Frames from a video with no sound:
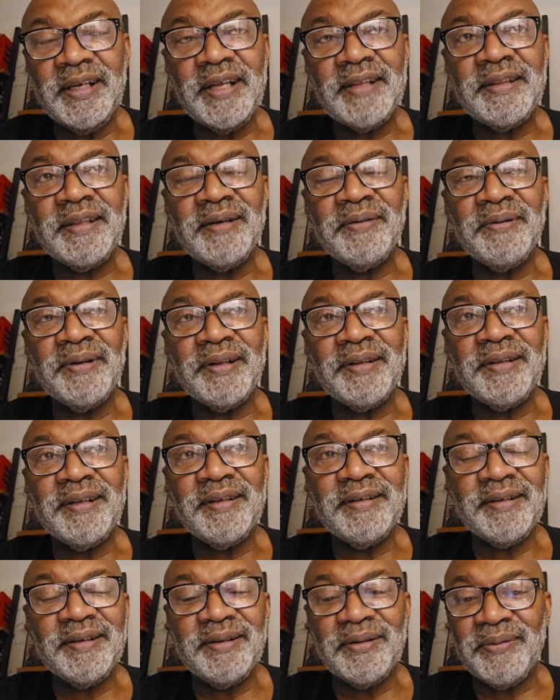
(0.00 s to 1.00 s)
And I think one of the
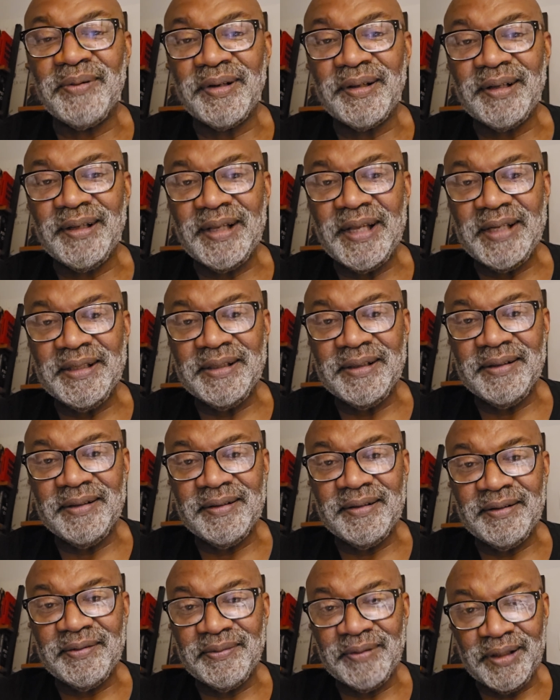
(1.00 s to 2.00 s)
things that, one of the
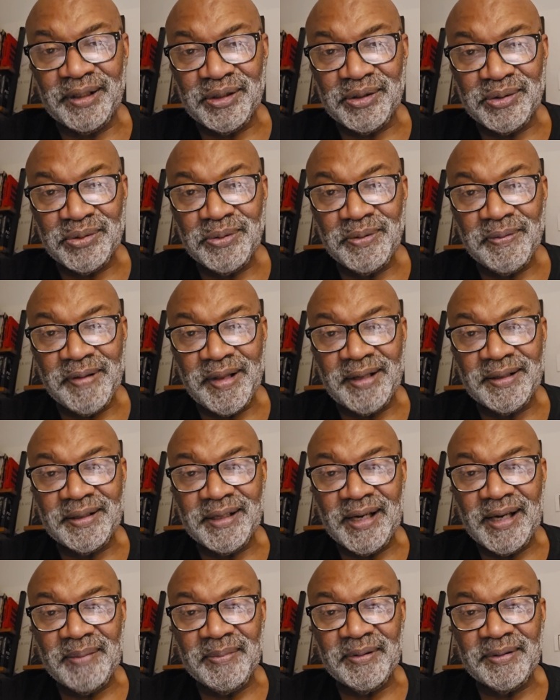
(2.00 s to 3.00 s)
legends that's really true of that
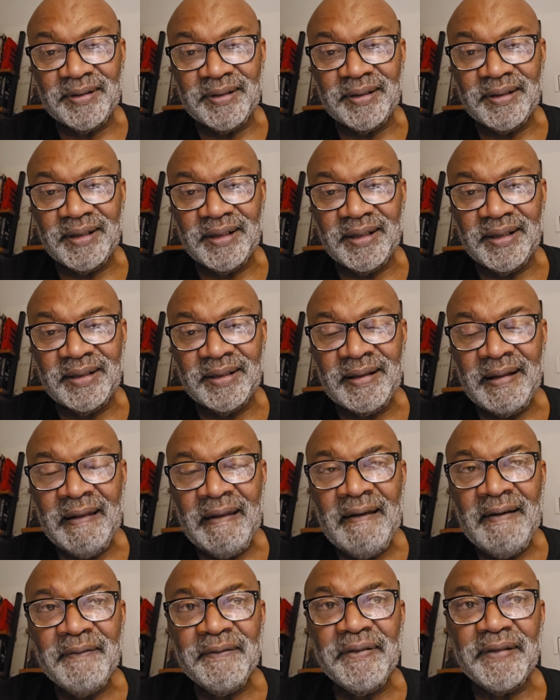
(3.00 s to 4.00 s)
time is that
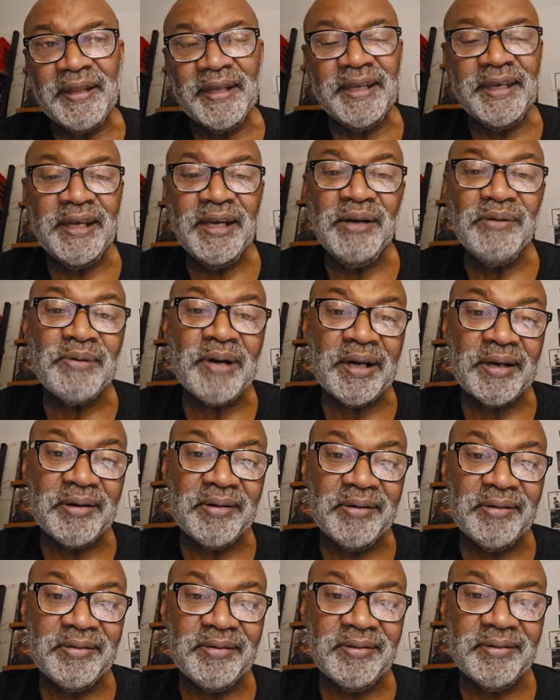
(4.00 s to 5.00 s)
for the key
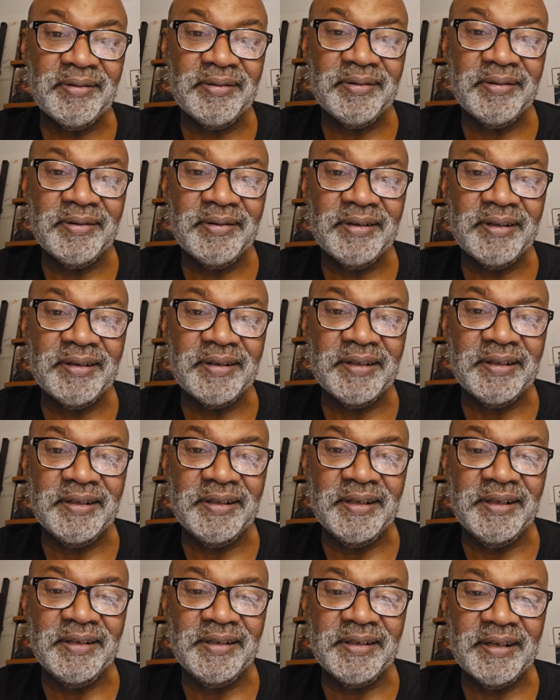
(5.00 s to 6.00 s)
records that the
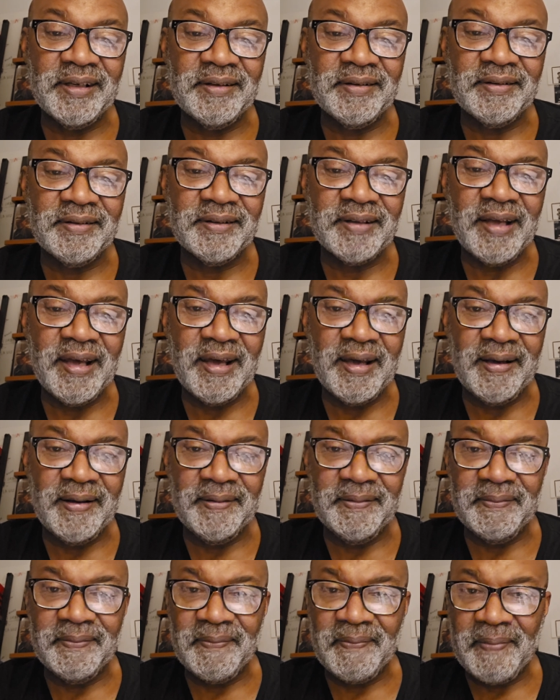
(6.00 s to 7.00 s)
DJs
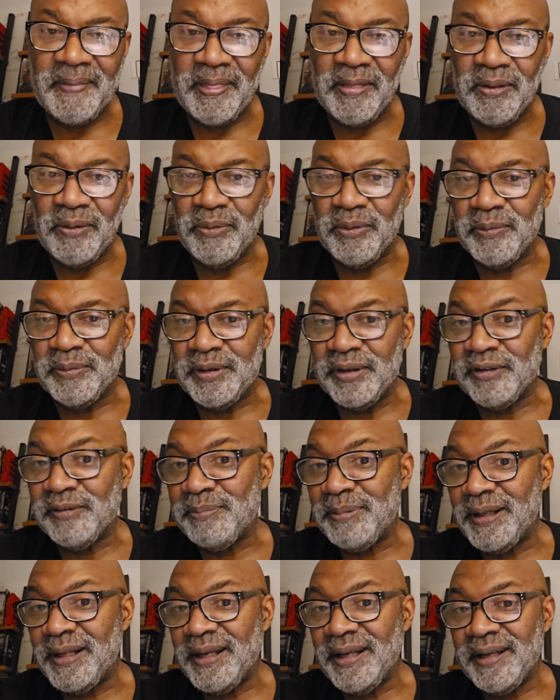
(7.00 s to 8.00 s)
had, they were
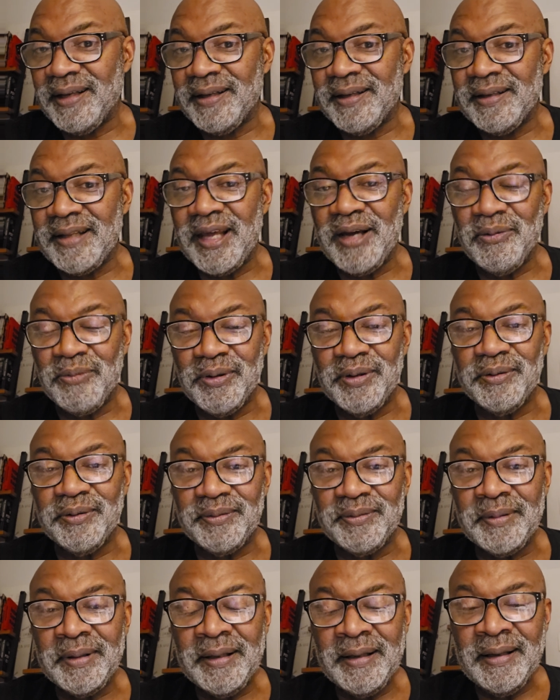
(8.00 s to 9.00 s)
displaying, they
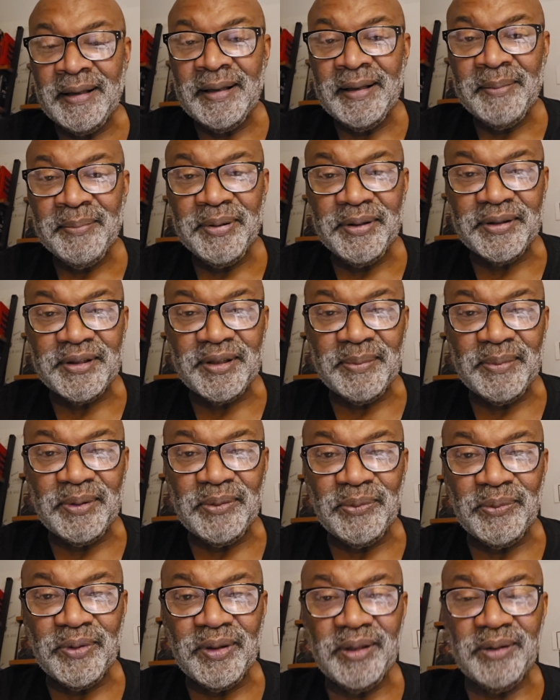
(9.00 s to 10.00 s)
would put them
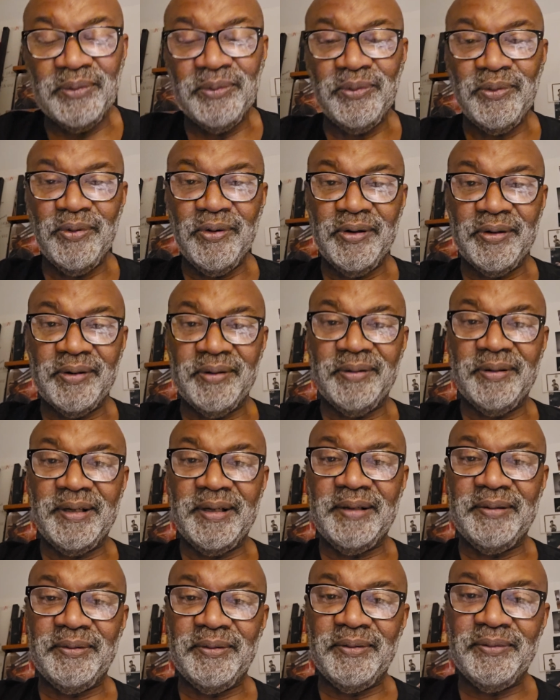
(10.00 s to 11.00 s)
in water
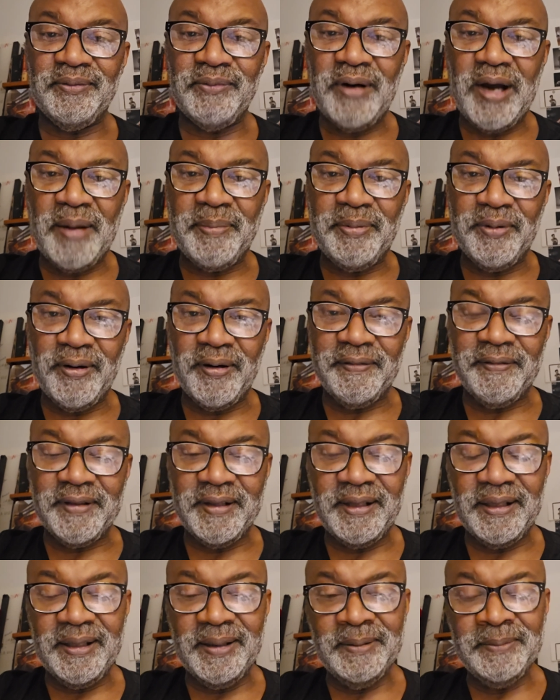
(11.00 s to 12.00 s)
and wipe
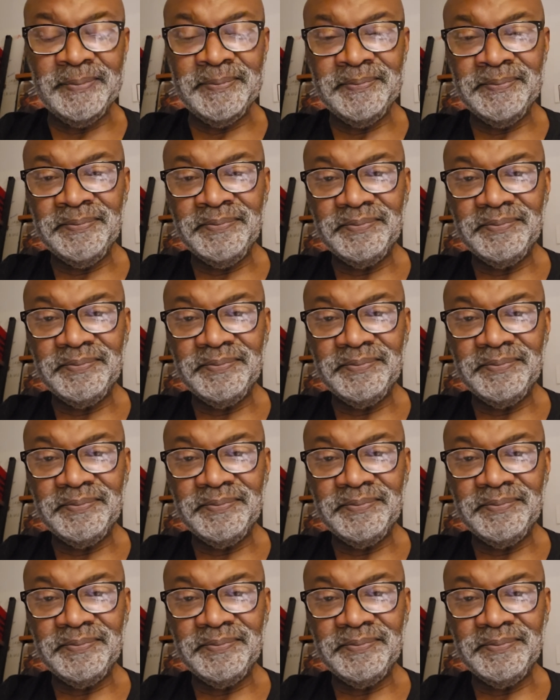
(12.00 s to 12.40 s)
off the